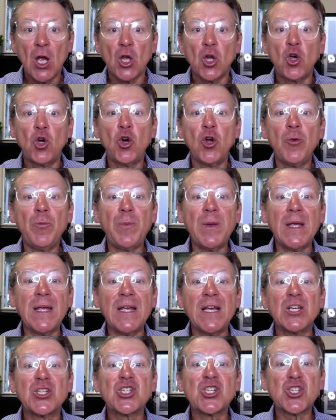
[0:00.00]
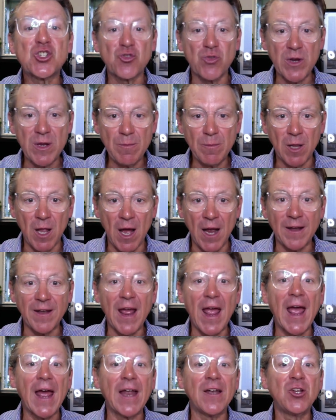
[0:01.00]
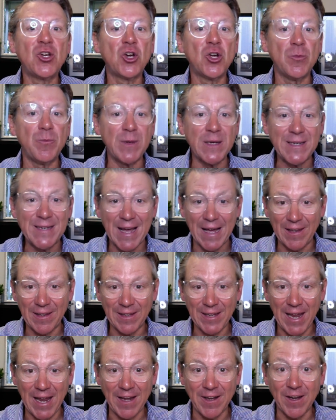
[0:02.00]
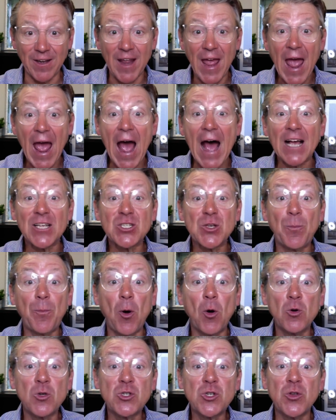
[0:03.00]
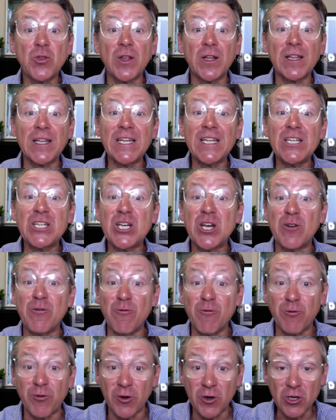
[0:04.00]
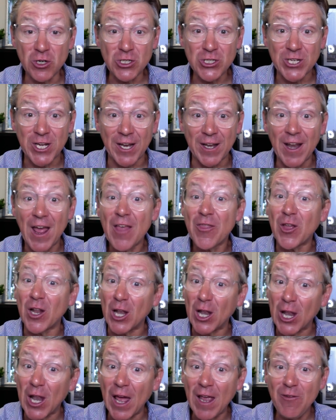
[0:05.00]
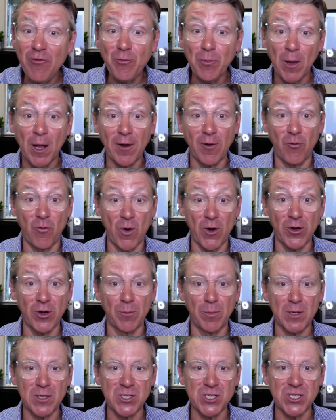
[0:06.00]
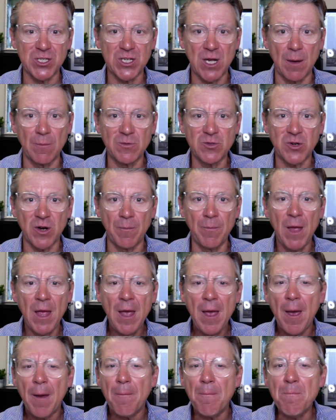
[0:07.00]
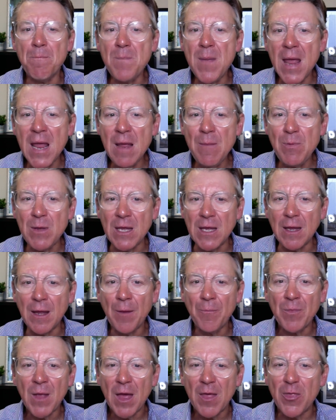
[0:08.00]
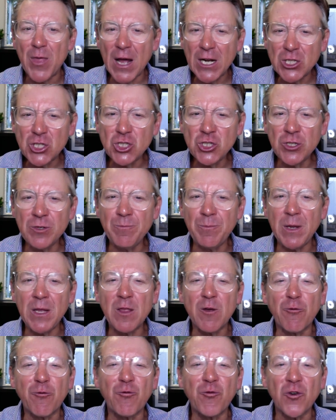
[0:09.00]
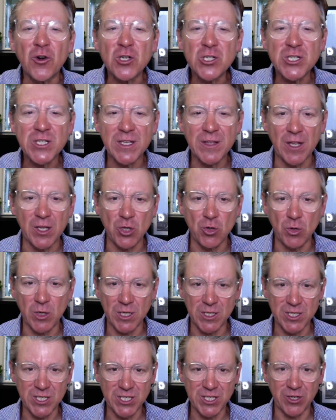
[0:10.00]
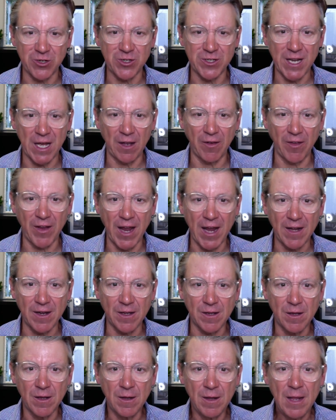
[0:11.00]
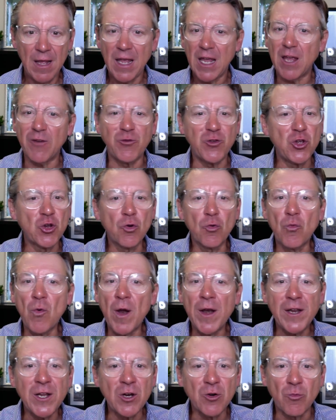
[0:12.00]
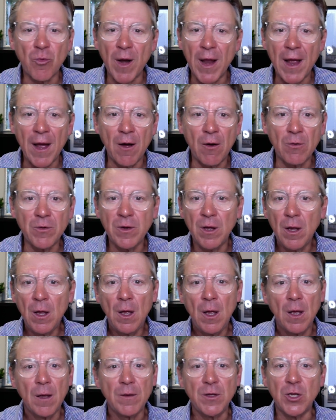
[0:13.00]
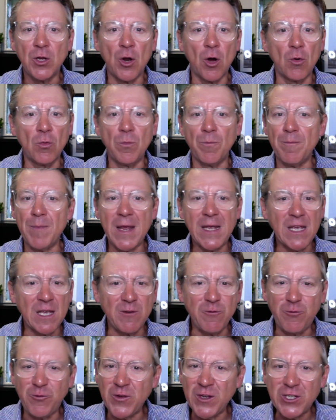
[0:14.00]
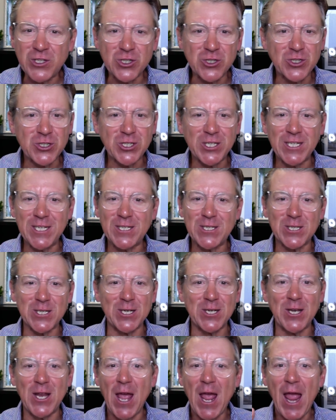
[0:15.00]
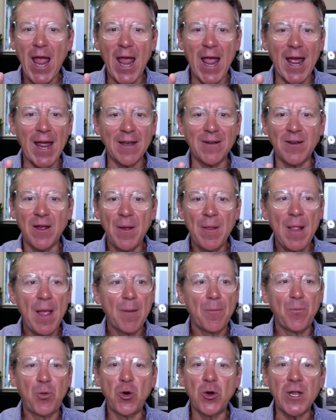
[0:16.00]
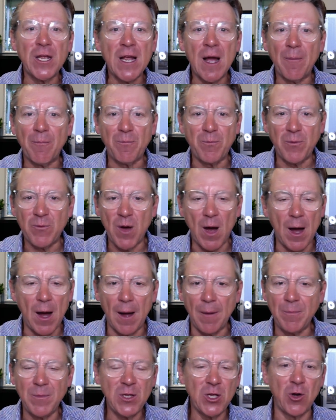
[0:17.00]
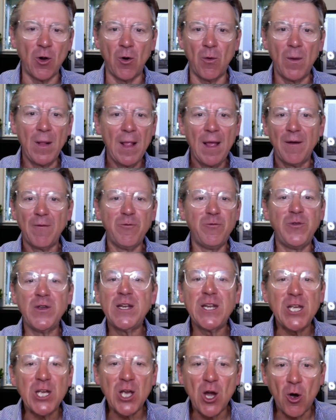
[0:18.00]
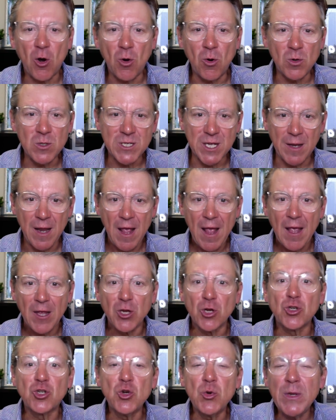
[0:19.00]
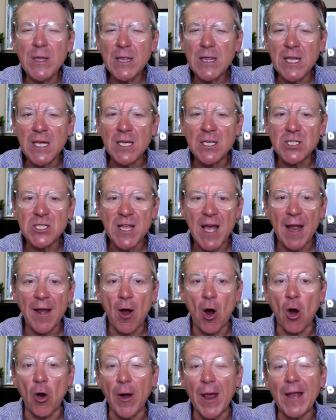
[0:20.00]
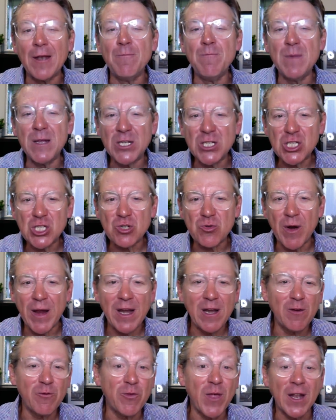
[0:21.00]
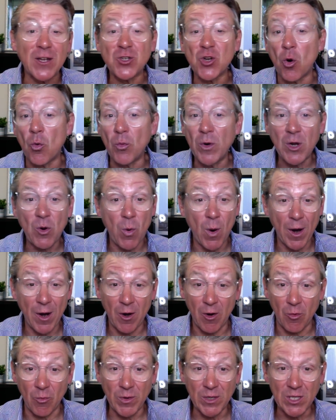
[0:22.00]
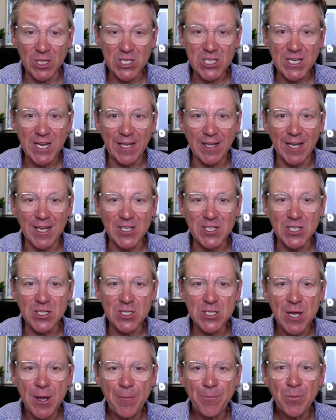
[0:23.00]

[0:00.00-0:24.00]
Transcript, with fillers: could be streamlined and could be delegated, as opposed to the lead conversion, the lifeblood of where your business comes from. Maybe that shouldn't be the first thing that you consider delegating. If you're running around, you know, making feature sheets and and putting up, uh, you know, videos, and you're doing things that are administrative that don't require a real estate license